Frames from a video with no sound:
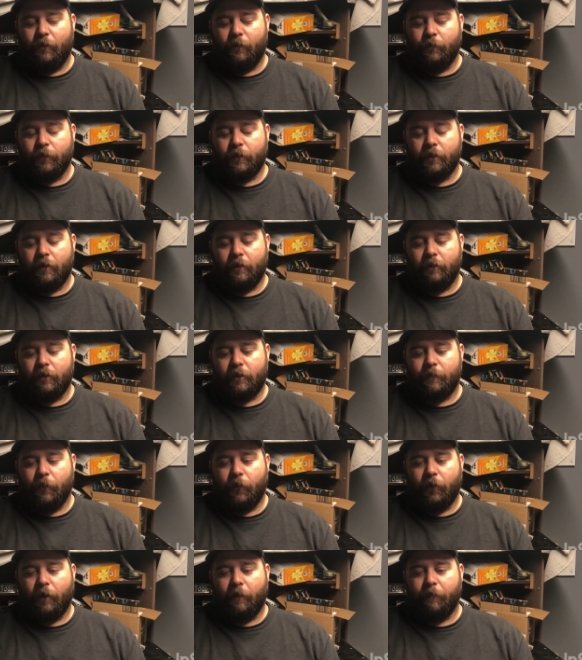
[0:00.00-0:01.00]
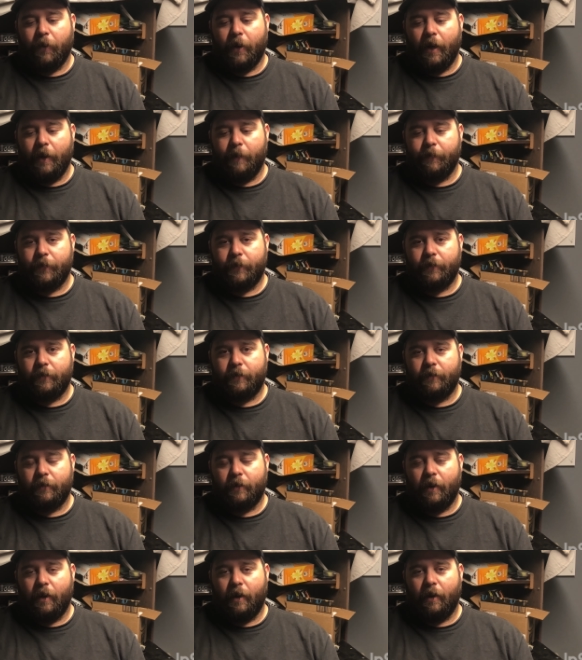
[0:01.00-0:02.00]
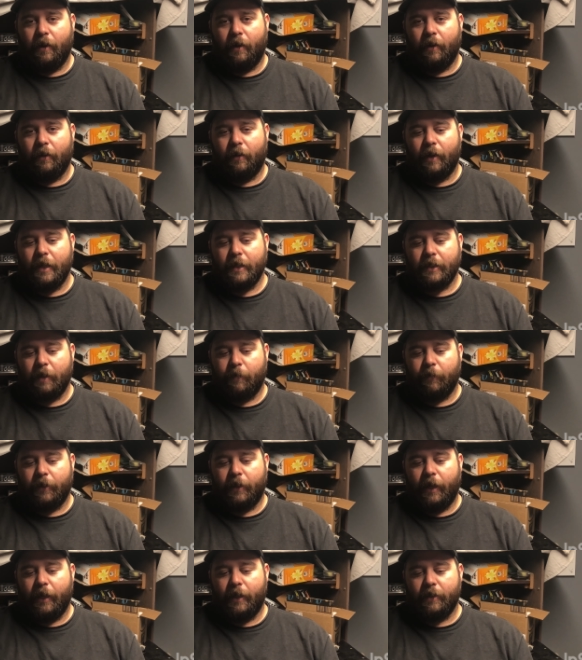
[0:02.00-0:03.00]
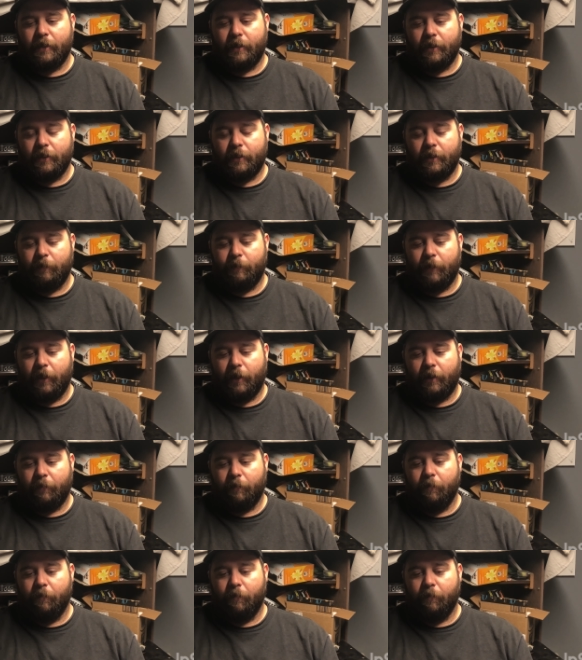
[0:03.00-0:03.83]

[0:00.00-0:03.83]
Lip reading: I was on Smoking Pipes last couple of days, and it seemed like